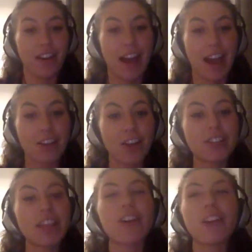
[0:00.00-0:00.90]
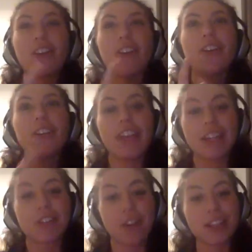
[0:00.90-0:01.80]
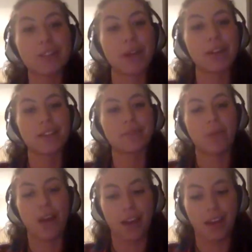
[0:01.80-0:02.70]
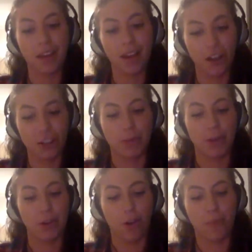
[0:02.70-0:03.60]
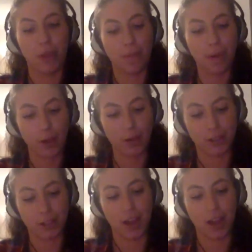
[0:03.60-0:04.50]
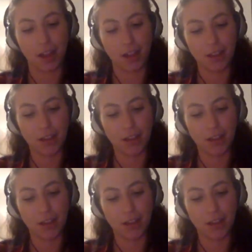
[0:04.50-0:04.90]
I tell you, this Christmas my husband got me a poster,